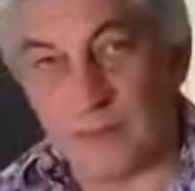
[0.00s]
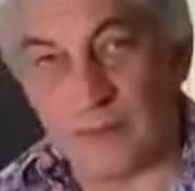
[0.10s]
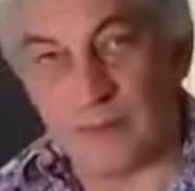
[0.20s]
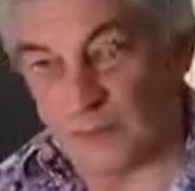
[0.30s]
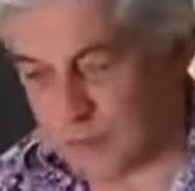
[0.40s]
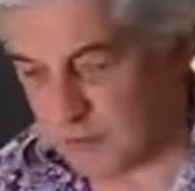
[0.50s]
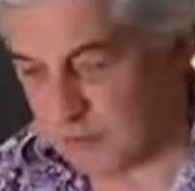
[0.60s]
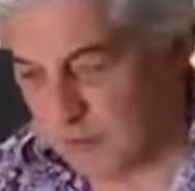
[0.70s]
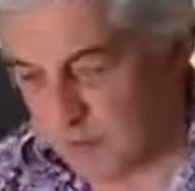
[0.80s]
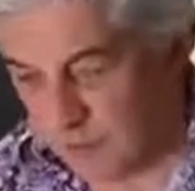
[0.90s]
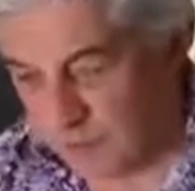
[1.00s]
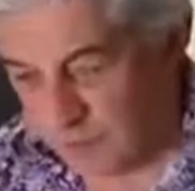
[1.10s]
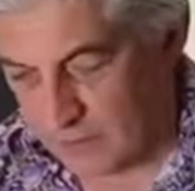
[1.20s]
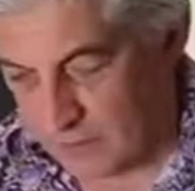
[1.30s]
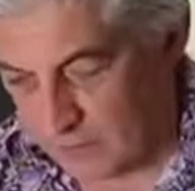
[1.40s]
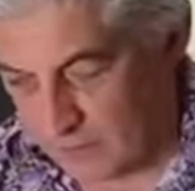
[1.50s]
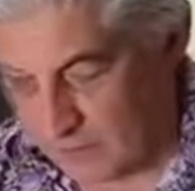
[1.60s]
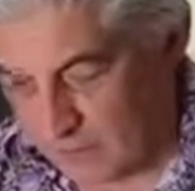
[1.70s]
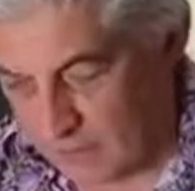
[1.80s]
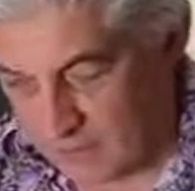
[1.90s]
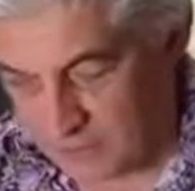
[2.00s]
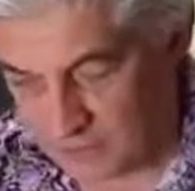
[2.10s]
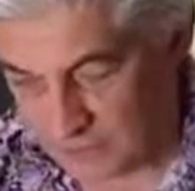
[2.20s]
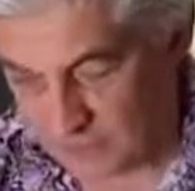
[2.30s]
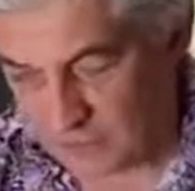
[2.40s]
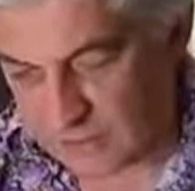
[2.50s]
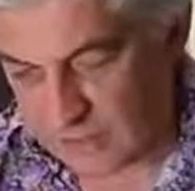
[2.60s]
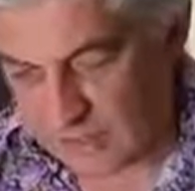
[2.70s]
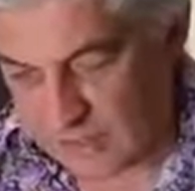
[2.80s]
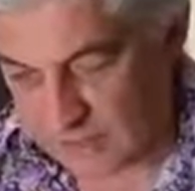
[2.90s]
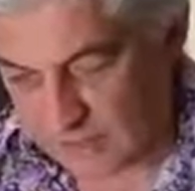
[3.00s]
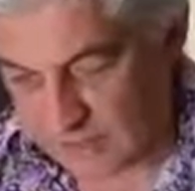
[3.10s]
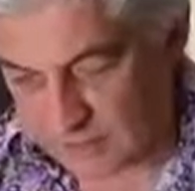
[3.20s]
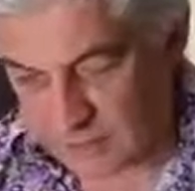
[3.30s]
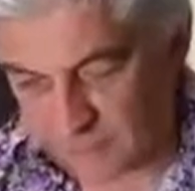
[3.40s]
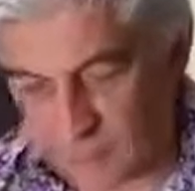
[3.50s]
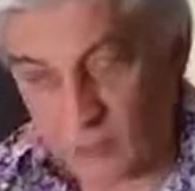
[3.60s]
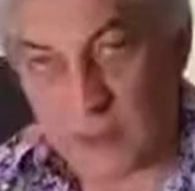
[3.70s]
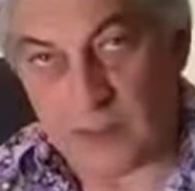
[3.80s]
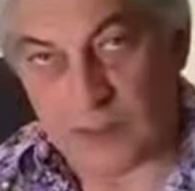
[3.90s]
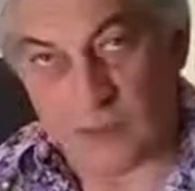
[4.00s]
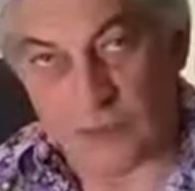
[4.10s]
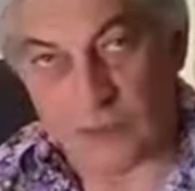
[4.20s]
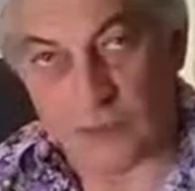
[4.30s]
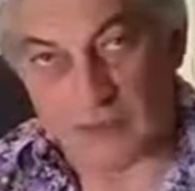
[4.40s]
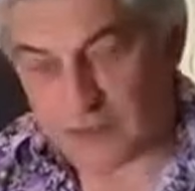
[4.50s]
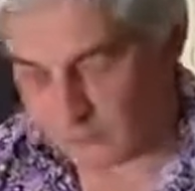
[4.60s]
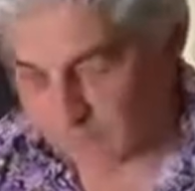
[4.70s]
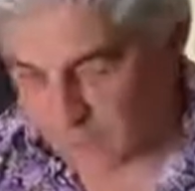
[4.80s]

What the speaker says: browned on the top. The paper sort of contains it a little bit, where it does rise up